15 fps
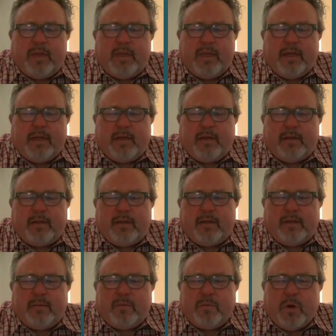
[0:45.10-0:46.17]
the
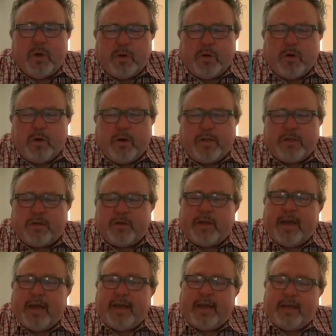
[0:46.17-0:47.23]
motor neurons are
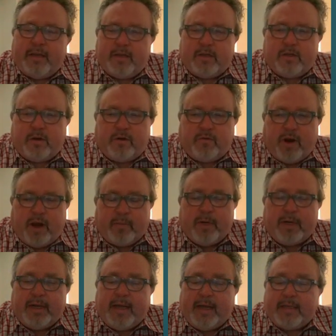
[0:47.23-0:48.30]
dying in a sort of
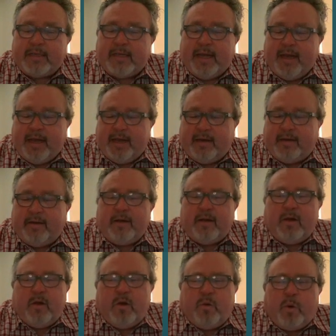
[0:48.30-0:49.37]
rapid cascade.
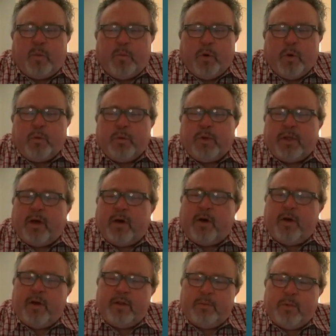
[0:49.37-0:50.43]
We're born with
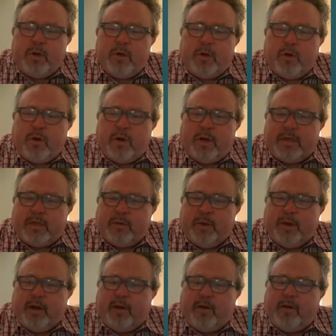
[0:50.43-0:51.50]
all the motor neurons that
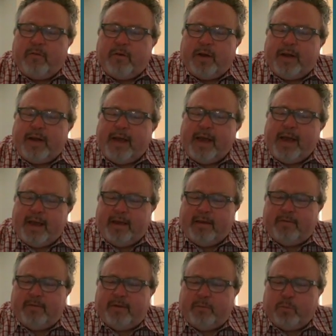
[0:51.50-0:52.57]
we are ever going to
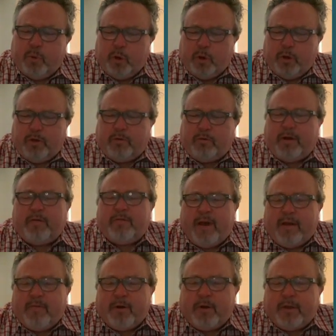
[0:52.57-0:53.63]
have at birth, around
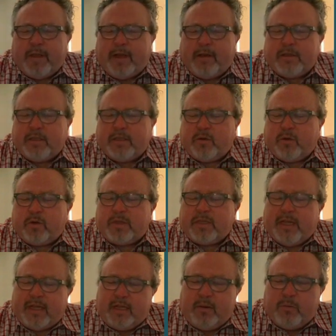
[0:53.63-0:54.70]
500,000 or
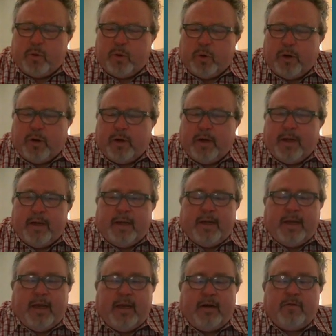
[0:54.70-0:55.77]
slightly more.
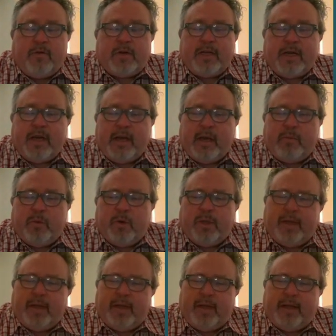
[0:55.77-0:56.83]
And over time with
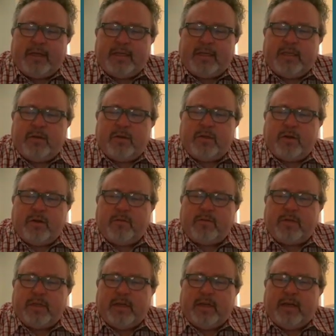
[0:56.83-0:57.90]
ALS, those
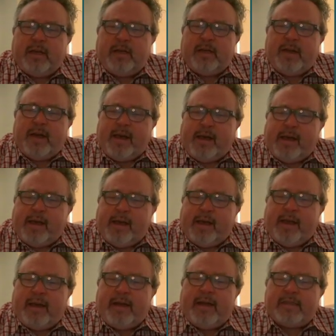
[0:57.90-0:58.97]
nerves die.
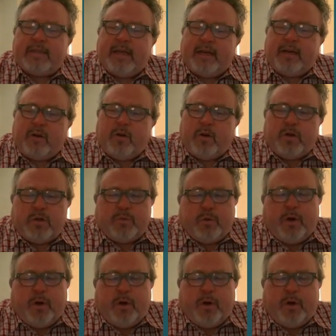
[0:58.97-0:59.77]
And as that occurs,